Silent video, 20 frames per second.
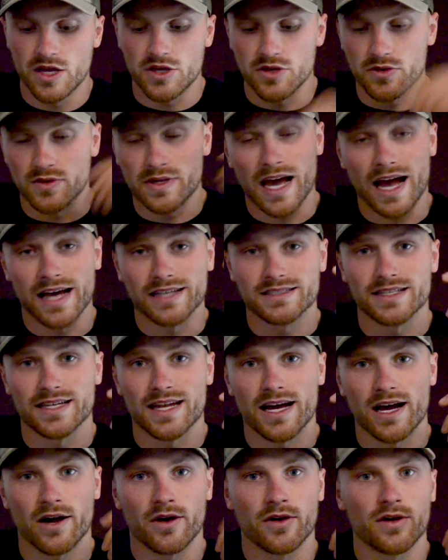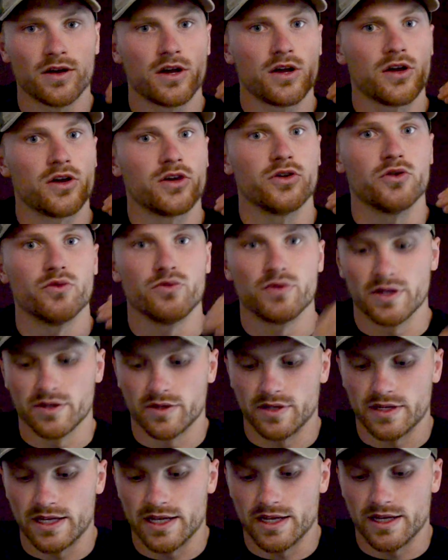You cast it out, you reel
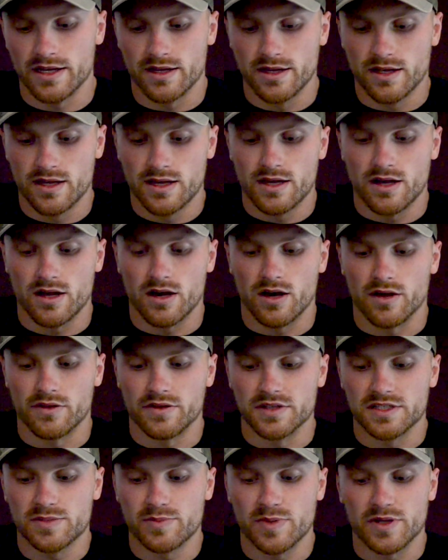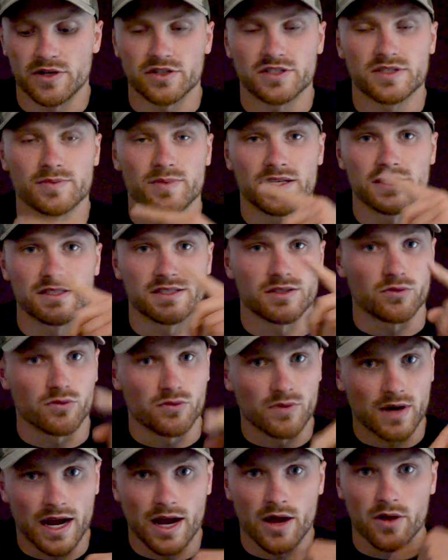it in, the spinner spins
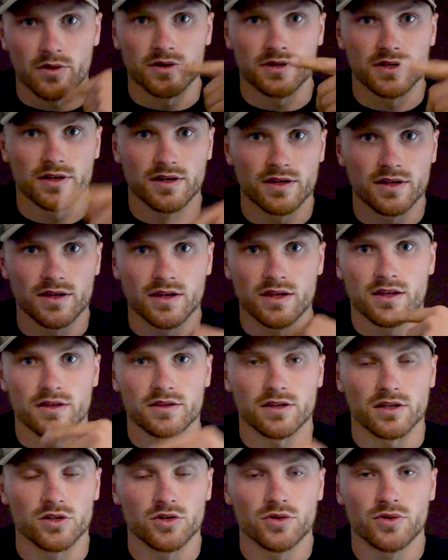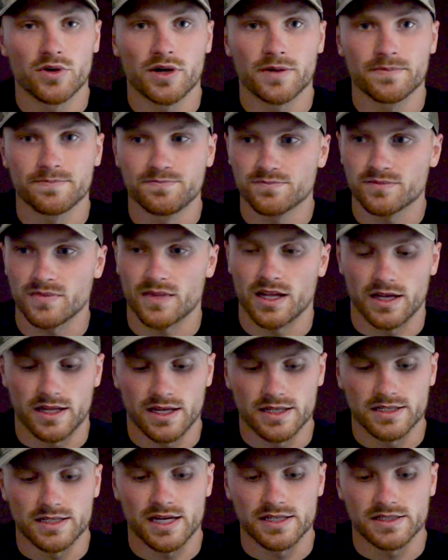around the lure,
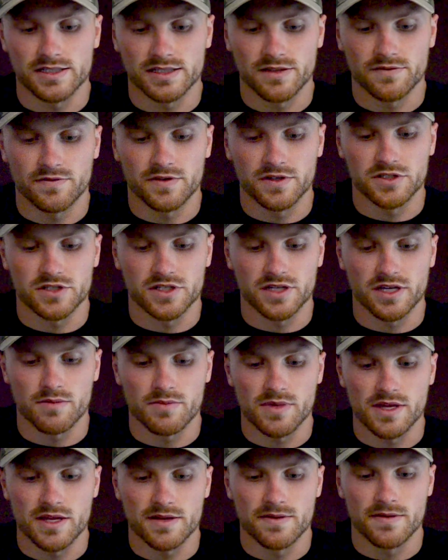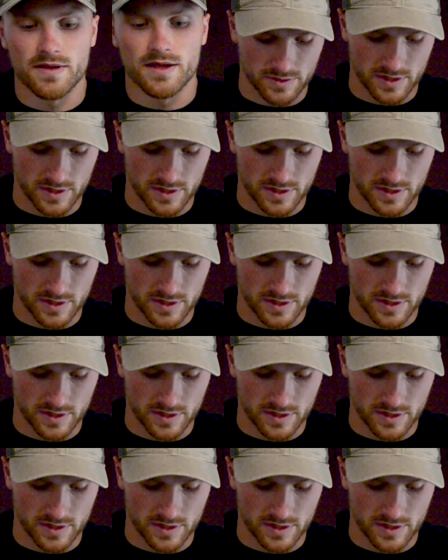enticing the fish to come in.